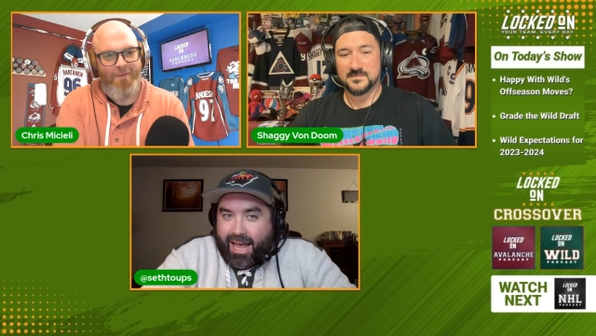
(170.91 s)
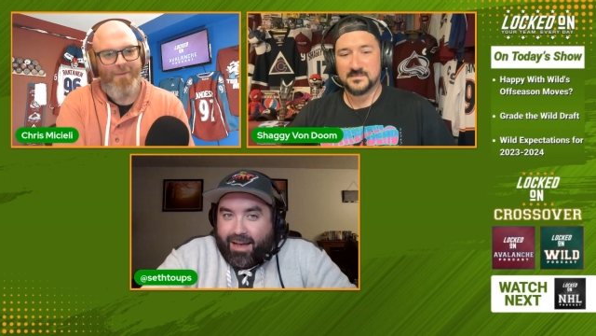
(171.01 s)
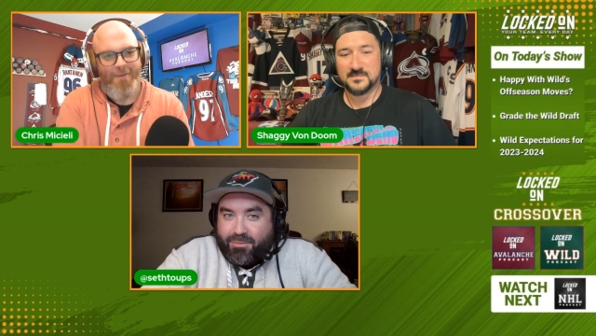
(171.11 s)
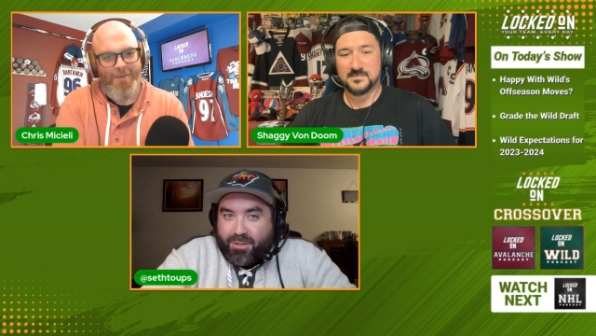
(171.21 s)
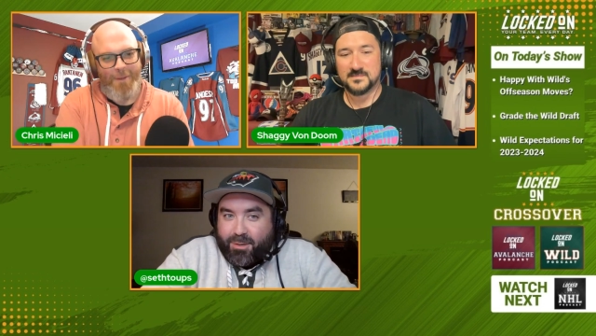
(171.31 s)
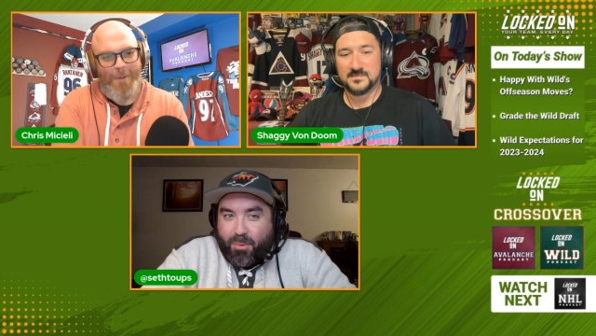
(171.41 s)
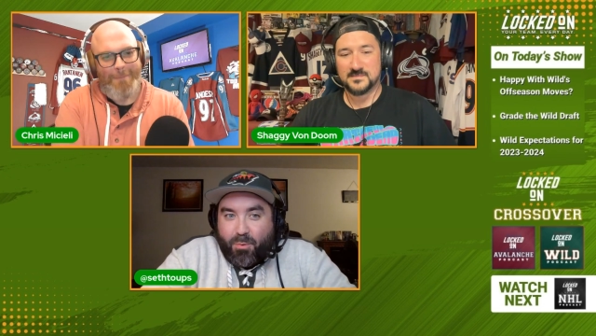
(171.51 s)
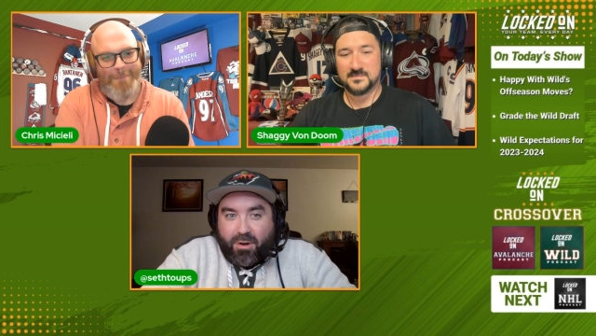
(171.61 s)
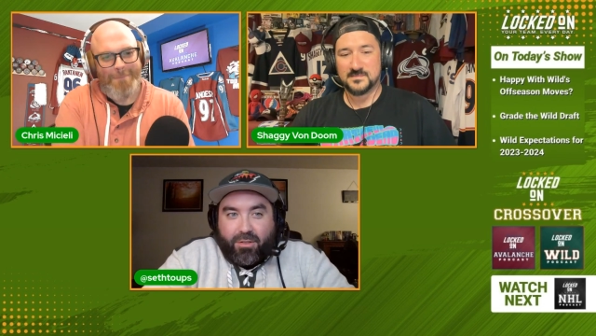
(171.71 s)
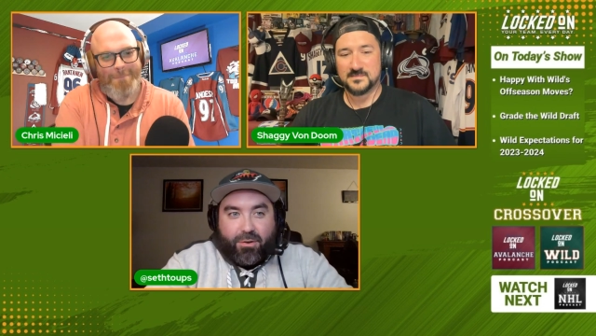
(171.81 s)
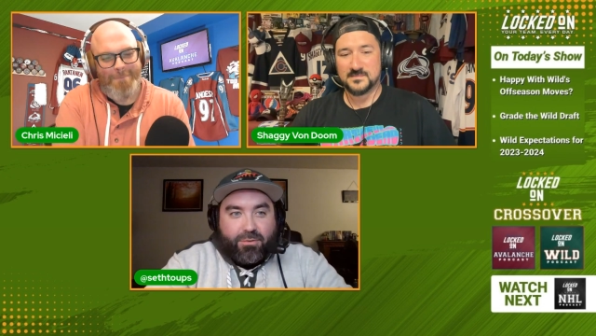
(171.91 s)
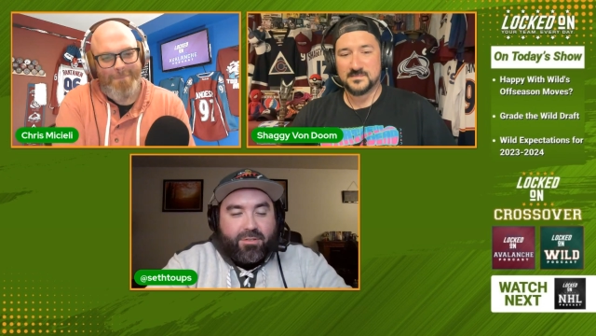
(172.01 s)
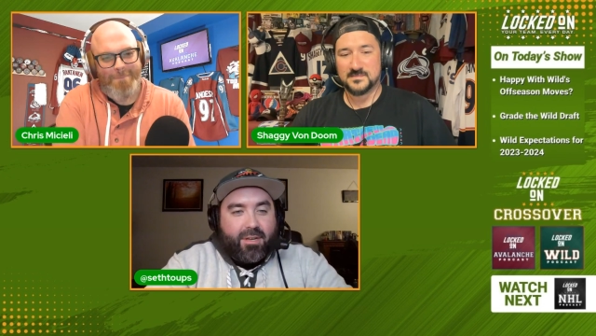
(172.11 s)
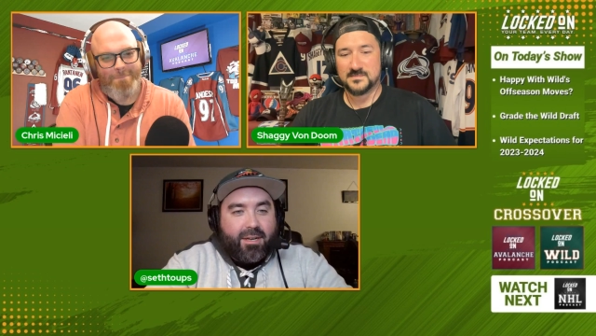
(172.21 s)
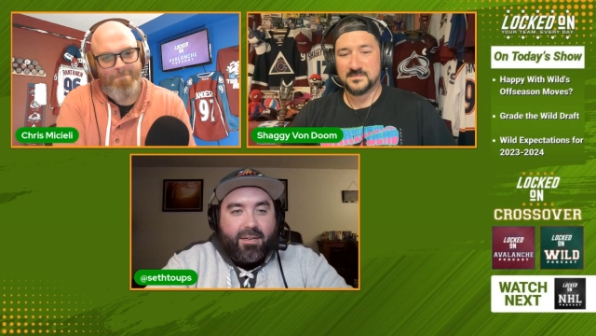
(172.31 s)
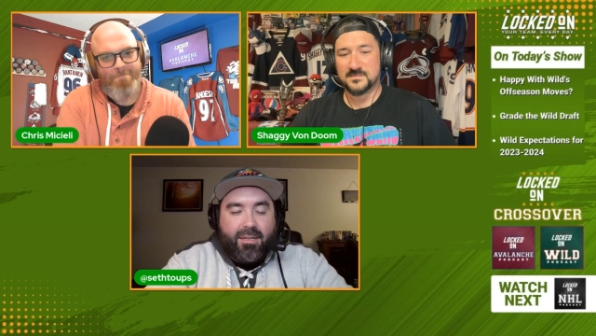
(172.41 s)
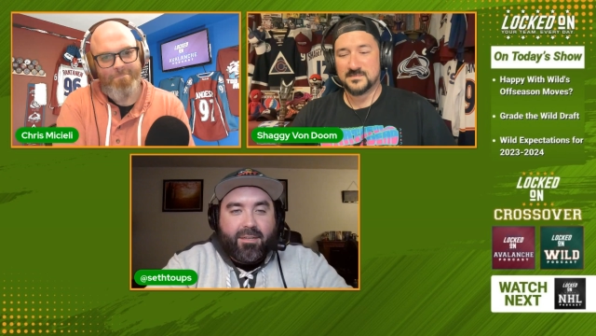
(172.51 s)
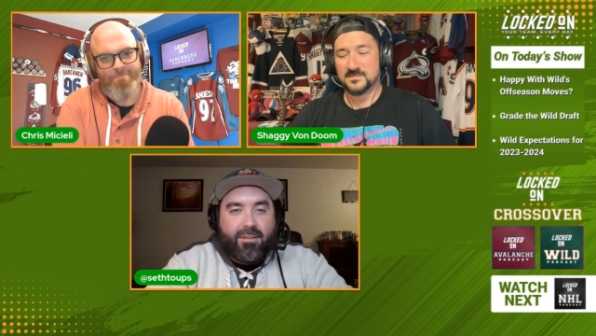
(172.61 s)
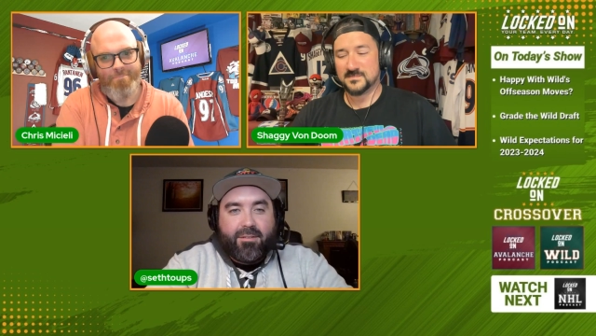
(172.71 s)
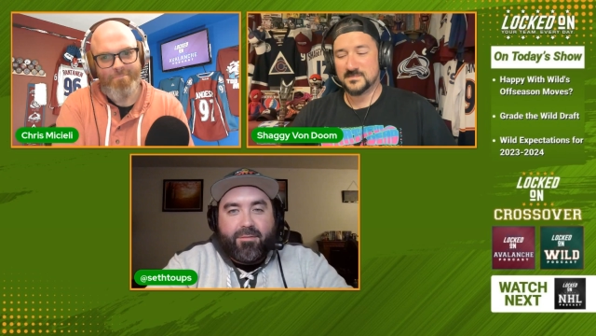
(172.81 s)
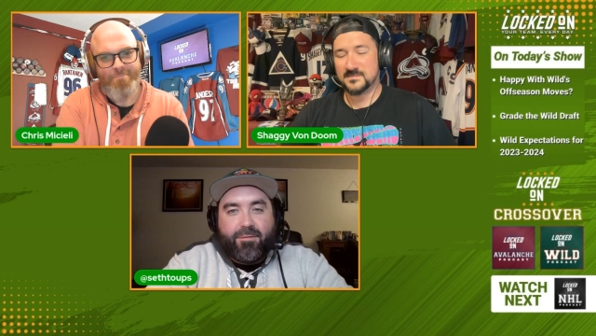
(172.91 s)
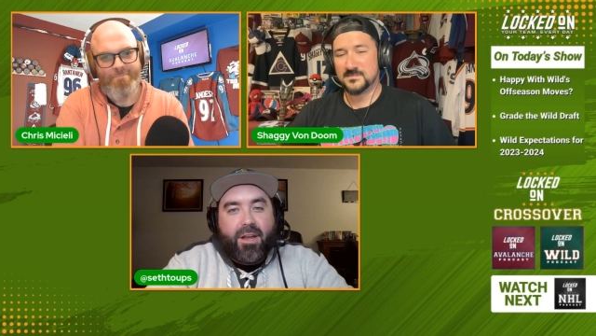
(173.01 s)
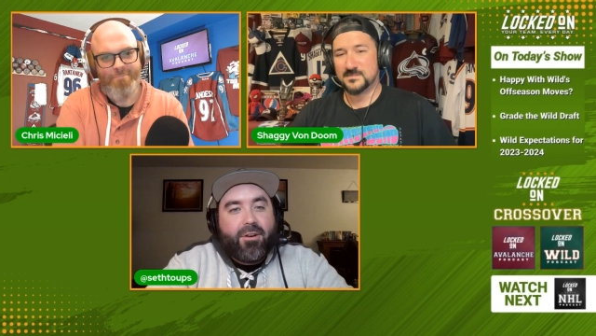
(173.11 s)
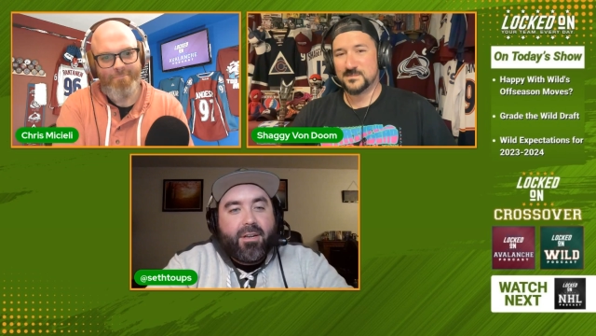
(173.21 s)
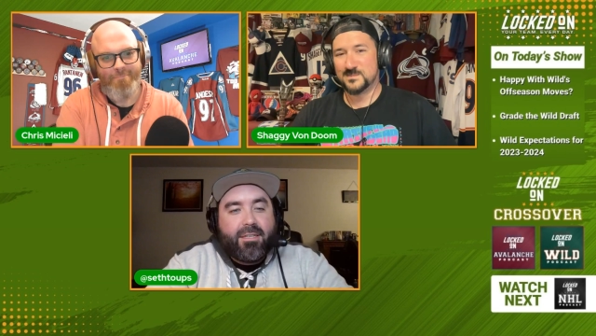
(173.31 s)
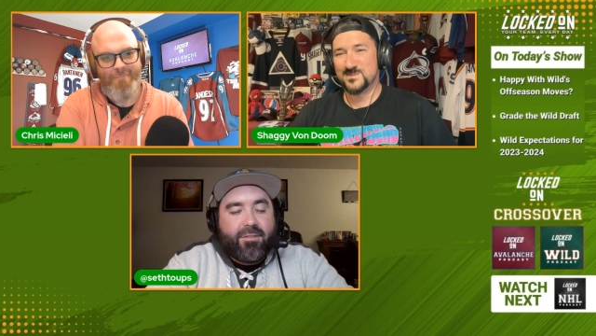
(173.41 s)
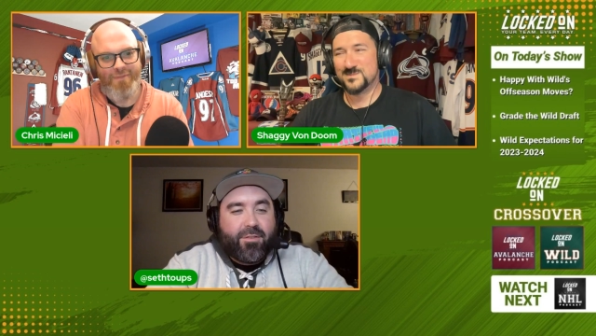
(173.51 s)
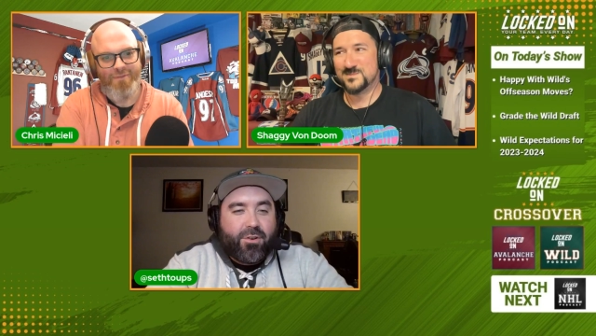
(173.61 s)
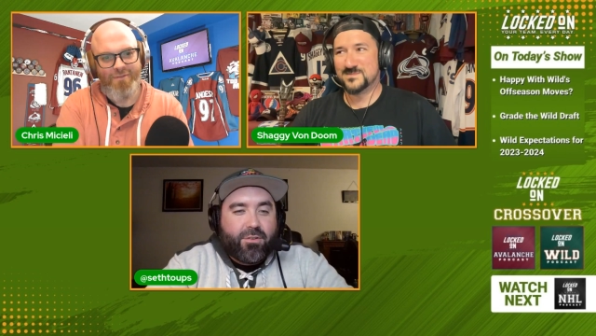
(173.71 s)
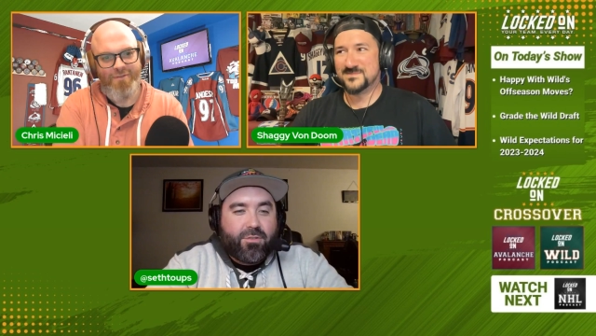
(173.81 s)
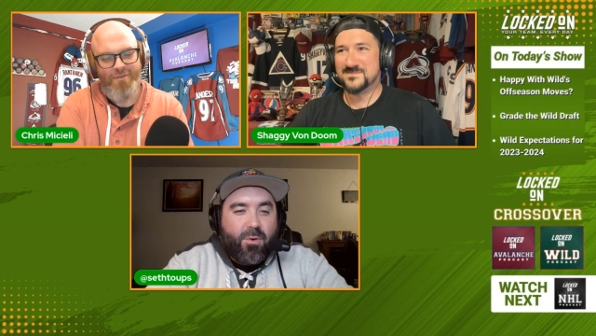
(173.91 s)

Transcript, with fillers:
Speaker 1: Avs are going to be one of those very difficult